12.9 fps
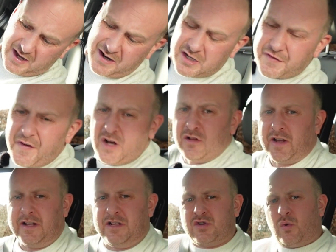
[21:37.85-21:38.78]
and it's felt
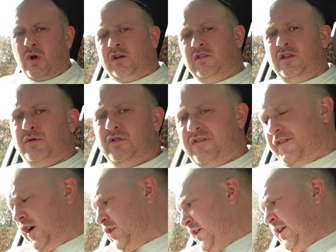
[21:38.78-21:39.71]
lined, so why couldn't they put the
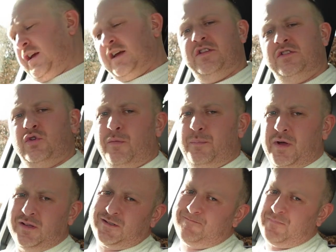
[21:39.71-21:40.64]
felt lining in the door
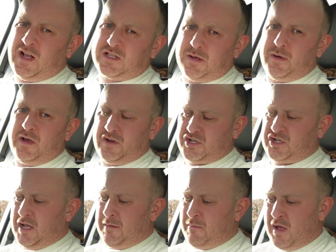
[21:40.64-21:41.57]
bins? That's a bit of a
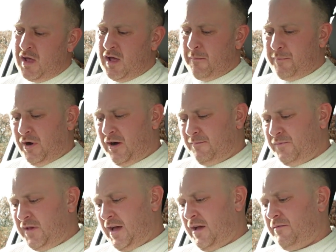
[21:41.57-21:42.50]
shame, but
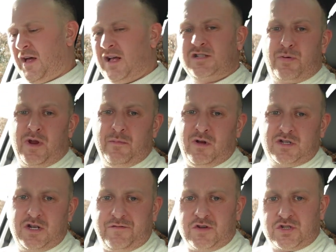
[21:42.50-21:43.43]
yeah, that's pretty
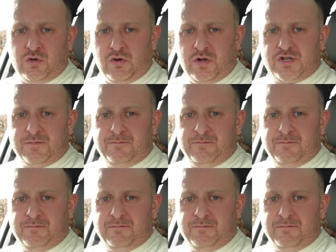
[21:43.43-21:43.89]
much it for storage.